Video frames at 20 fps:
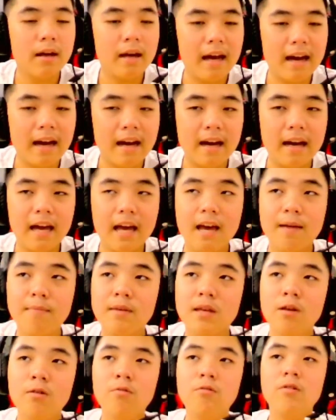uh,
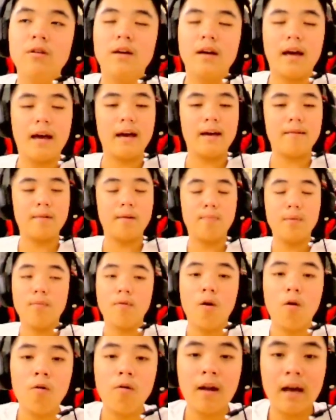MU, and the
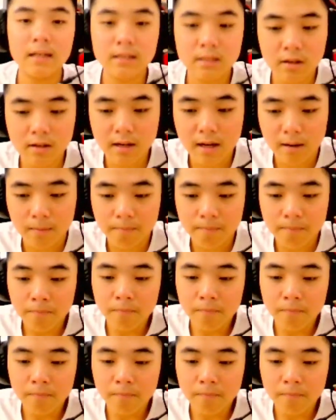people who like soccer.